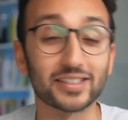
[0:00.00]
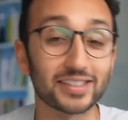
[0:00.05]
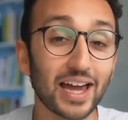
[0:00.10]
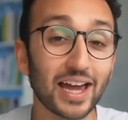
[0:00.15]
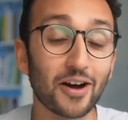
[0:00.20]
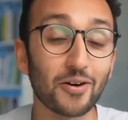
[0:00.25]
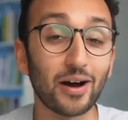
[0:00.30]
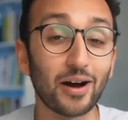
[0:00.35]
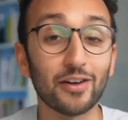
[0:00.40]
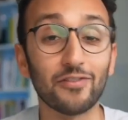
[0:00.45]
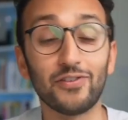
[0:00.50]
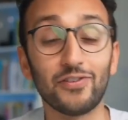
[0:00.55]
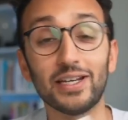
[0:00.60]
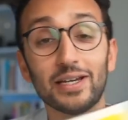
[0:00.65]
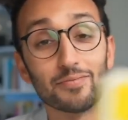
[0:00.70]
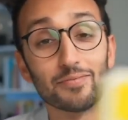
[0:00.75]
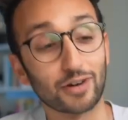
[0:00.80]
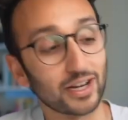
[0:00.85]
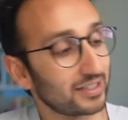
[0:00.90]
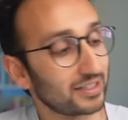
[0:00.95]
now I
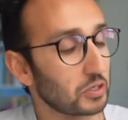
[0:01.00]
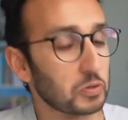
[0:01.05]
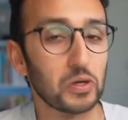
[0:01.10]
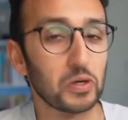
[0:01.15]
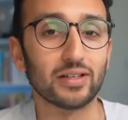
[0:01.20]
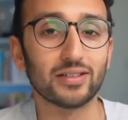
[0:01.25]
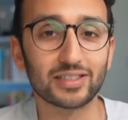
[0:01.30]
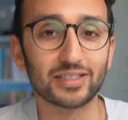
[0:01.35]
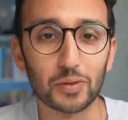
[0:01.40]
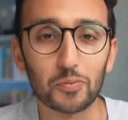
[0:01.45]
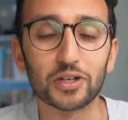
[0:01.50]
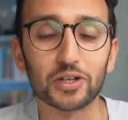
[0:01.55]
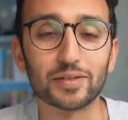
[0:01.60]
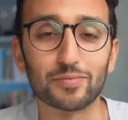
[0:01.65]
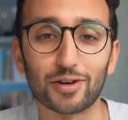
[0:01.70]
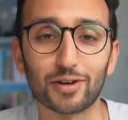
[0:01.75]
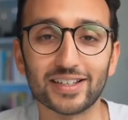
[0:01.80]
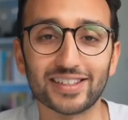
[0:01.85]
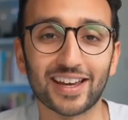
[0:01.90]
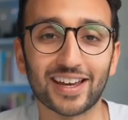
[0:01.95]
fully embraced, well, somewhat
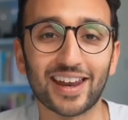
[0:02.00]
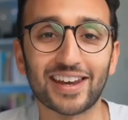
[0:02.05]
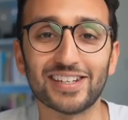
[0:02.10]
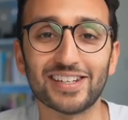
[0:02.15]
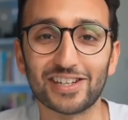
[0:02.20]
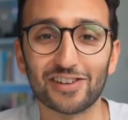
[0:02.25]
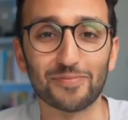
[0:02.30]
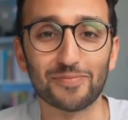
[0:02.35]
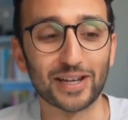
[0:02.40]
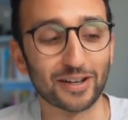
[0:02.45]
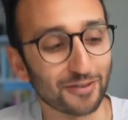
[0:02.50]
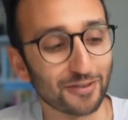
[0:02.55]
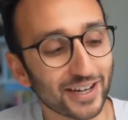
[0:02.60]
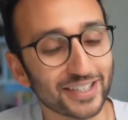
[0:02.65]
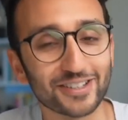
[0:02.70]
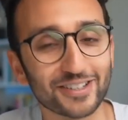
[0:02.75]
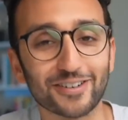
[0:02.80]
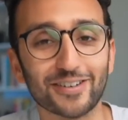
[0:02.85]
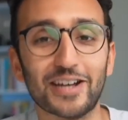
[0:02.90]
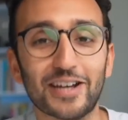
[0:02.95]
embraced the identity of being a
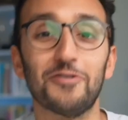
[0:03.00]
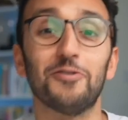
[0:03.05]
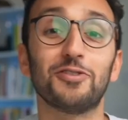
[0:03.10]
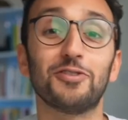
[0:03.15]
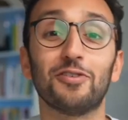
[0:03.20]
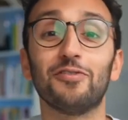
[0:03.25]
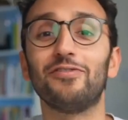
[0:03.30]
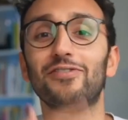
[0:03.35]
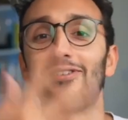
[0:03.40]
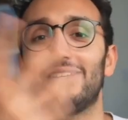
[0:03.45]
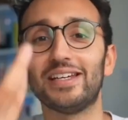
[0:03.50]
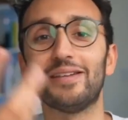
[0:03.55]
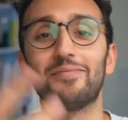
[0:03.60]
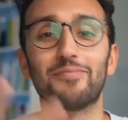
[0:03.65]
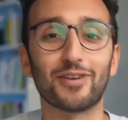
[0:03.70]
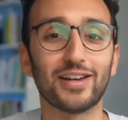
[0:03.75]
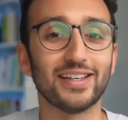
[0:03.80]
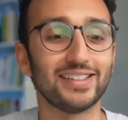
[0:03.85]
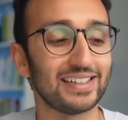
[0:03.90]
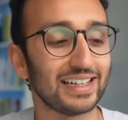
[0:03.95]
writer and also fully
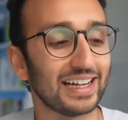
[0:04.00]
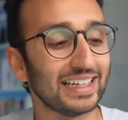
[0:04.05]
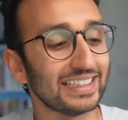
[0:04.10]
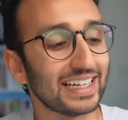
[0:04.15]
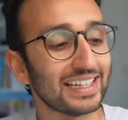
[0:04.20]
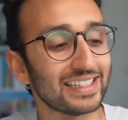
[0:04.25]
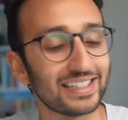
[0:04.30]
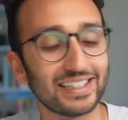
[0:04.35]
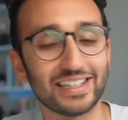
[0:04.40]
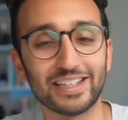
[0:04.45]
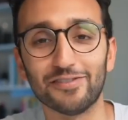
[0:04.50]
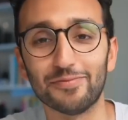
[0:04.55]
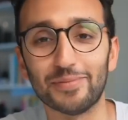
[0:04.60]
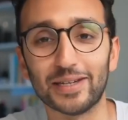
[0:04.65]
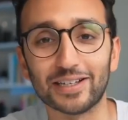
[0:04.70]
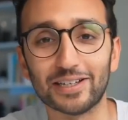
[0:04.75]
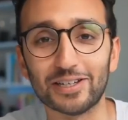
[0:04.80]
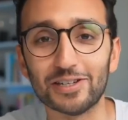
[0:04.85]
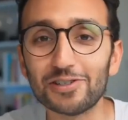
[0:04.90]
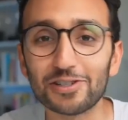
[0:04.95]
embraced the identity of
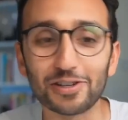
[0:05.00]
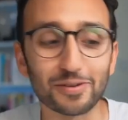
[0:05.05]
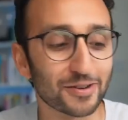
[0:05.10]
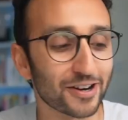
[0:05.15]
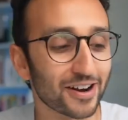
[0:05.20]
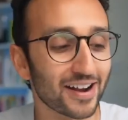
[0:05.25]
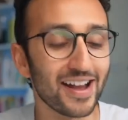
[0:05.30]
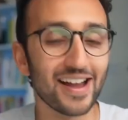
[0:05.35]
being a YouTuber.